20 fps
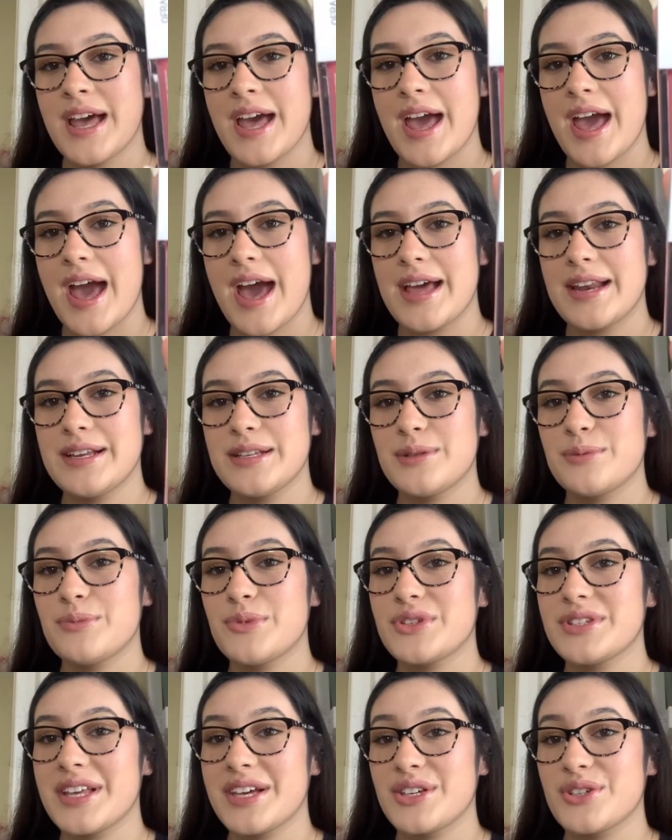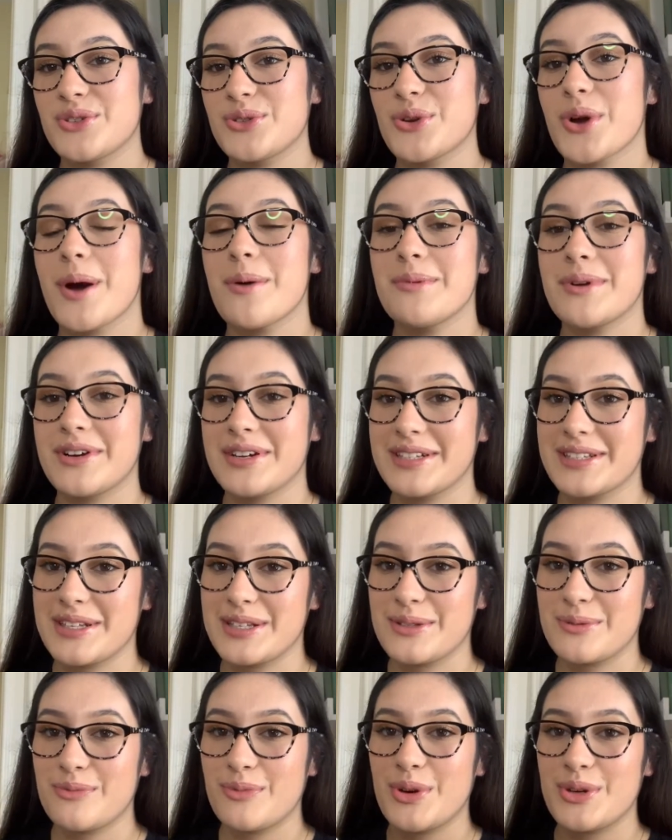and it smells like strawberries.
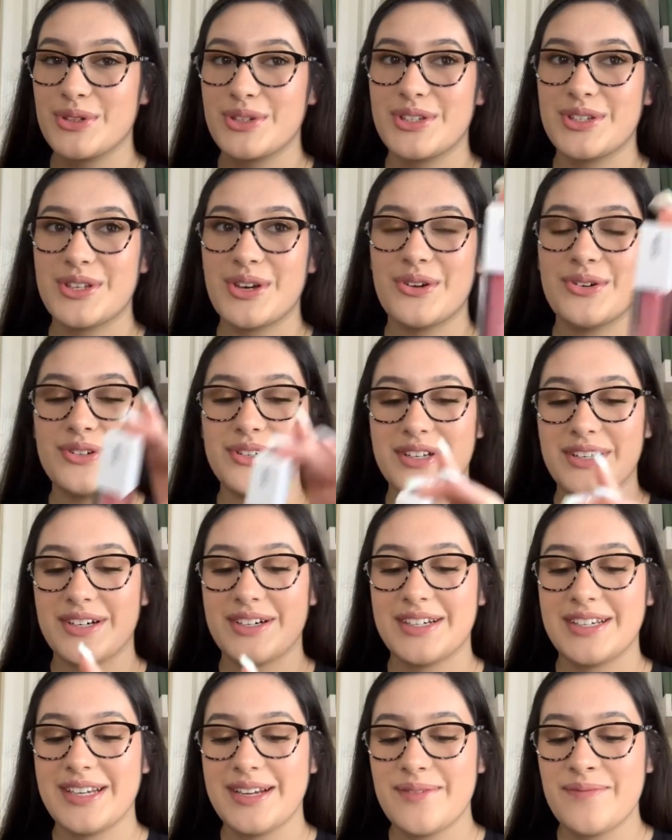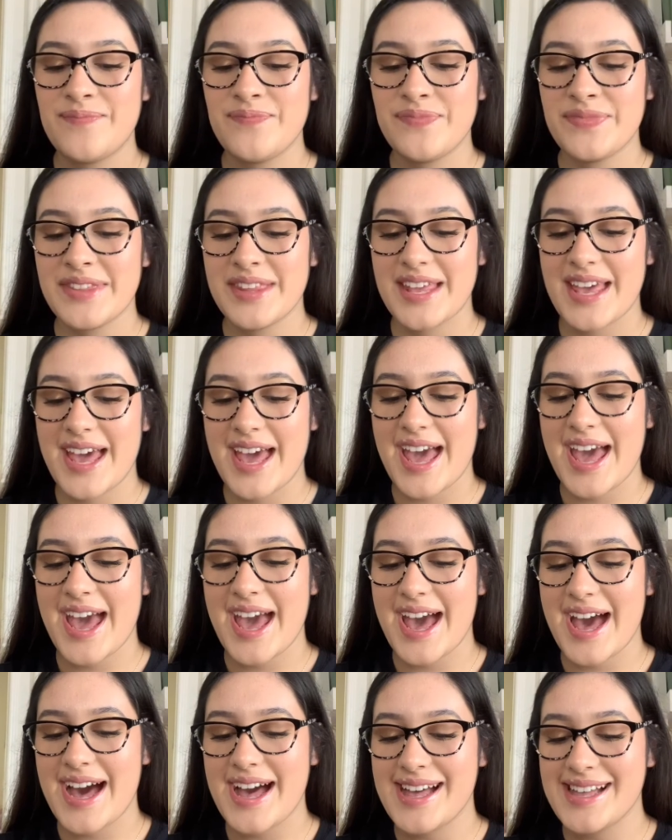It smells so good
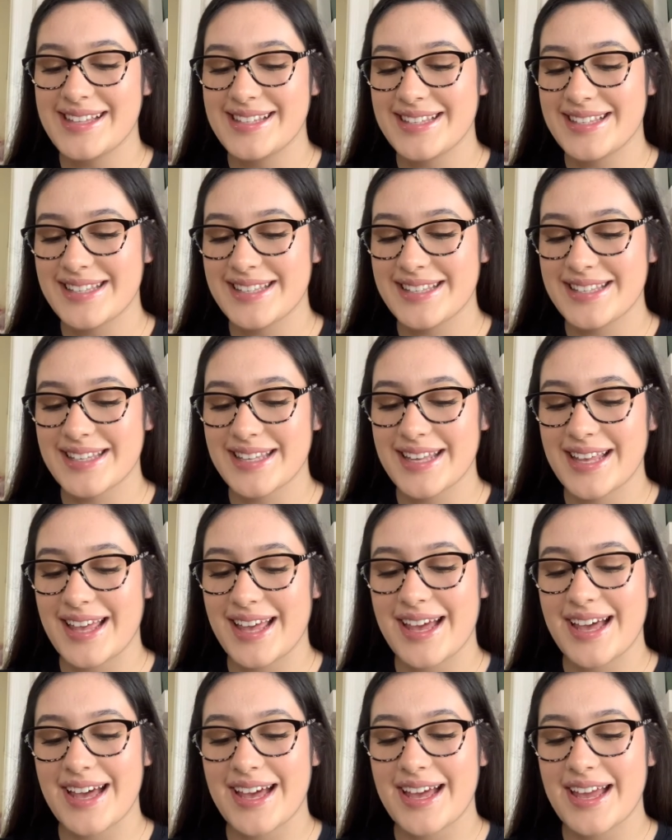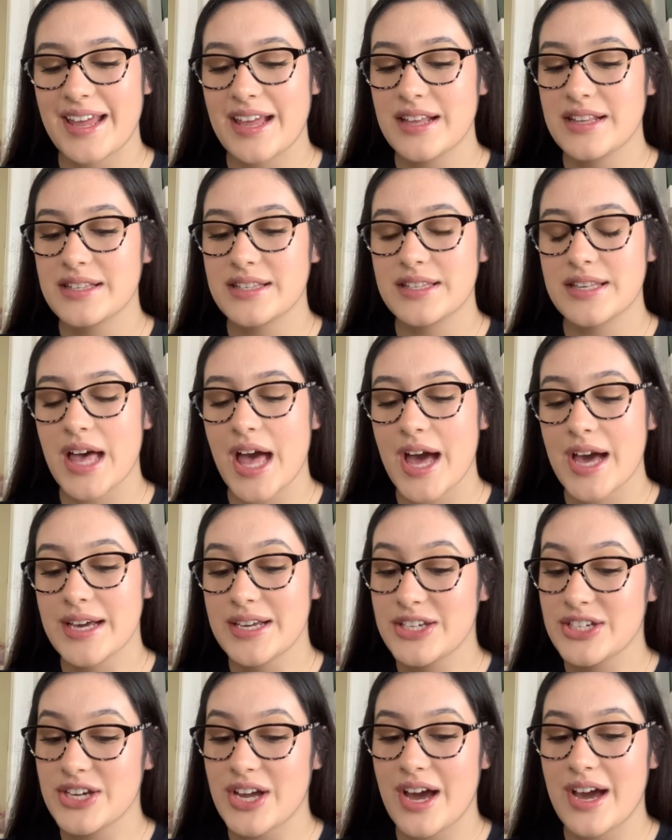and it's high
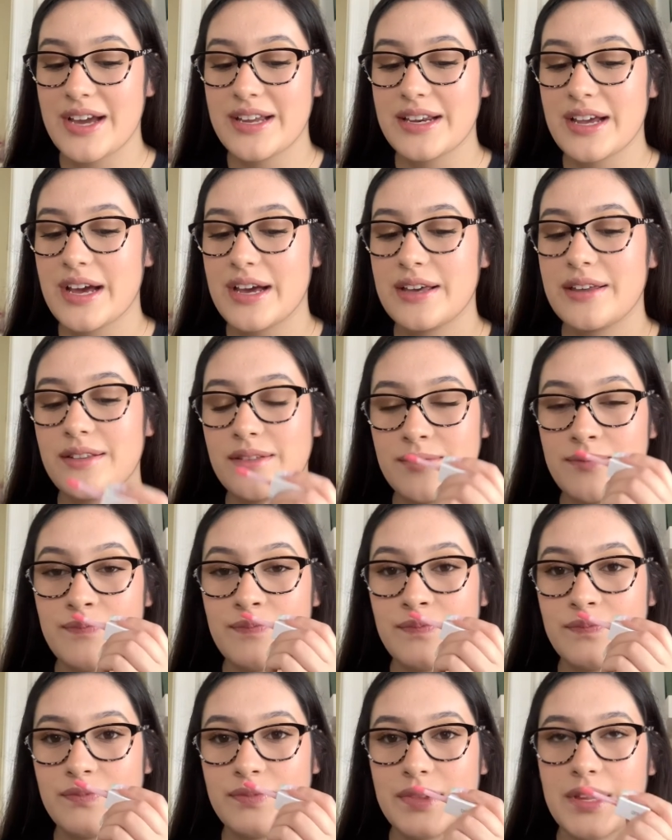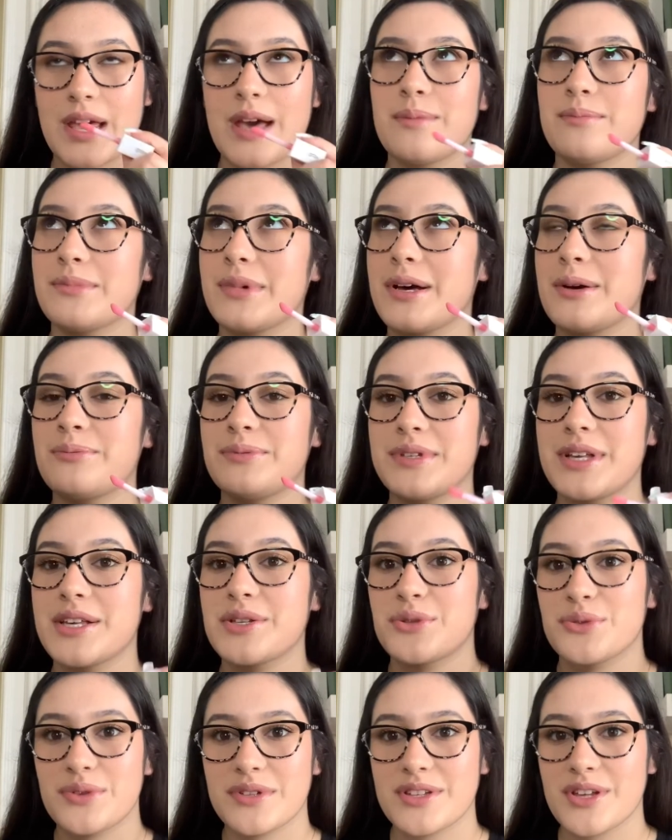shine. I am
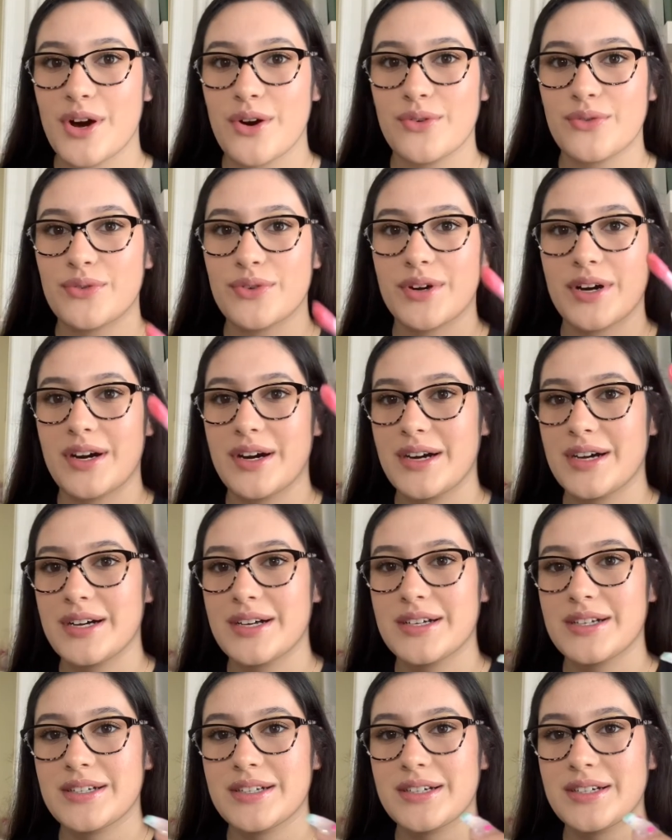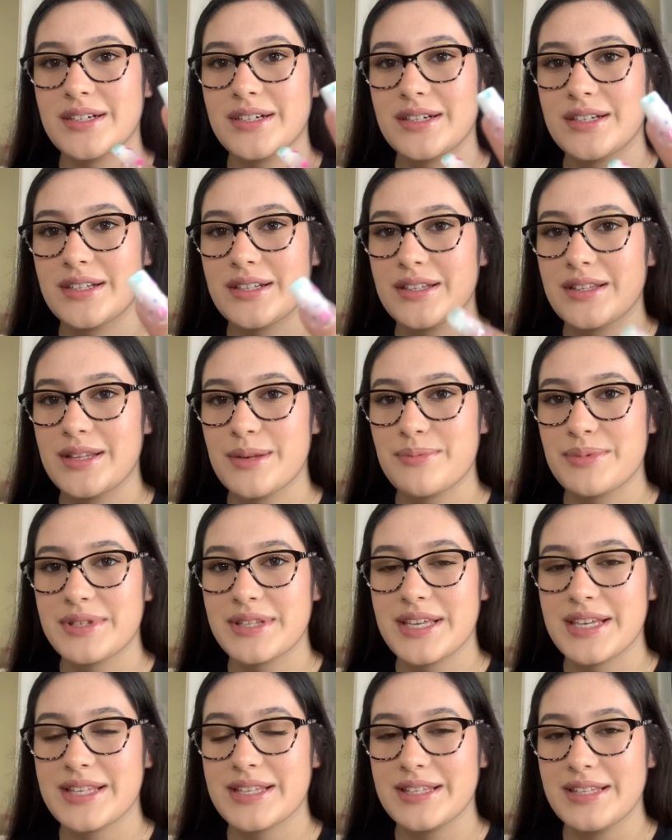obsessed with Ofra
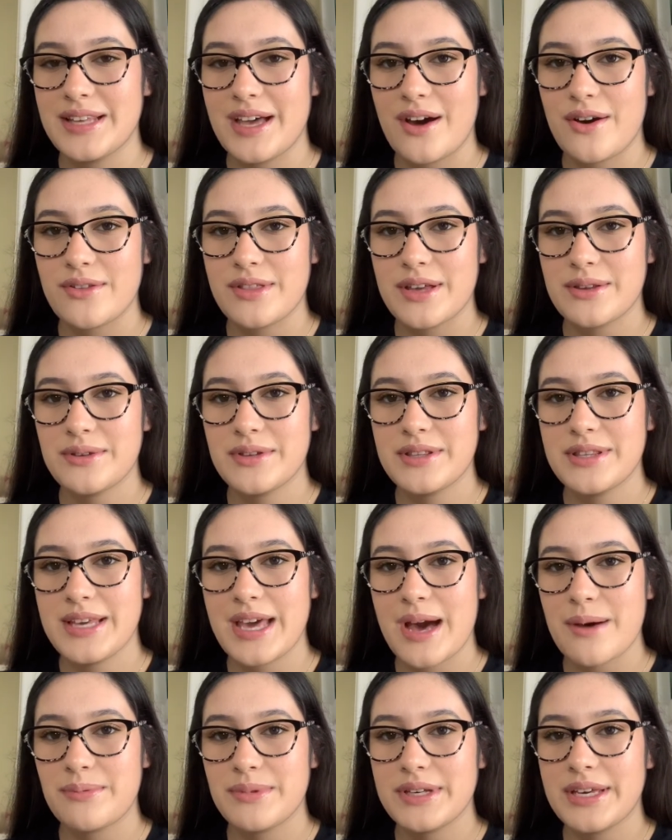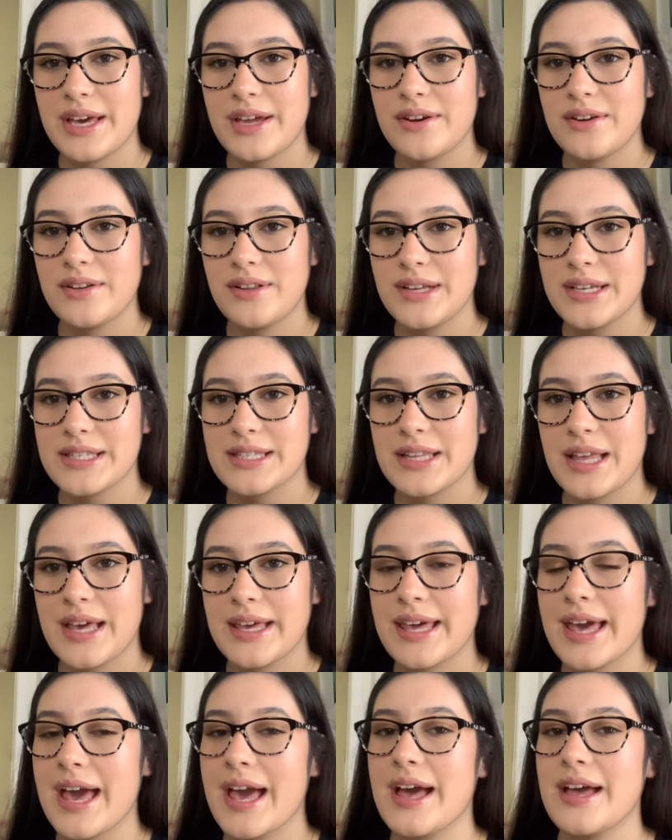lipsticks now. That's what the applicator looks
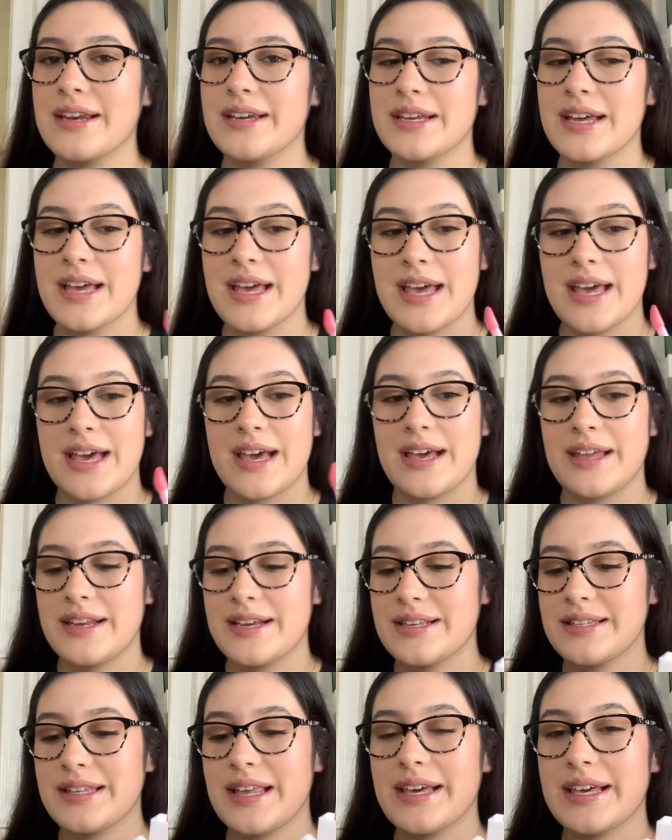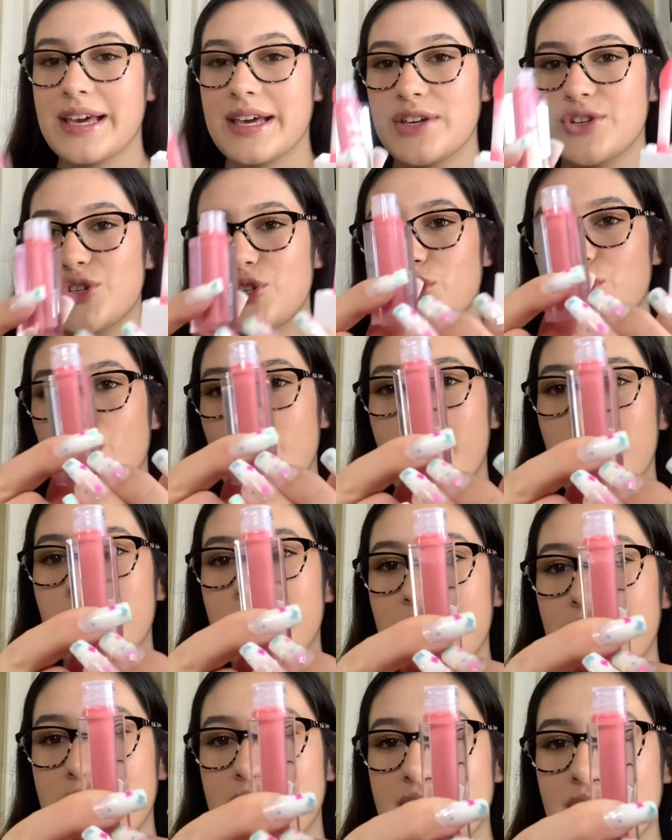like and it is like a
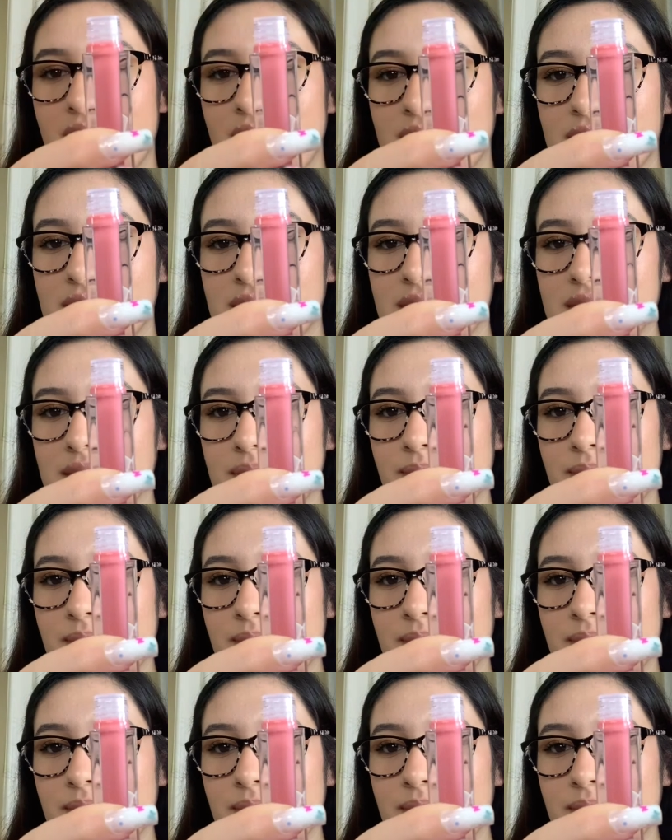strawberry color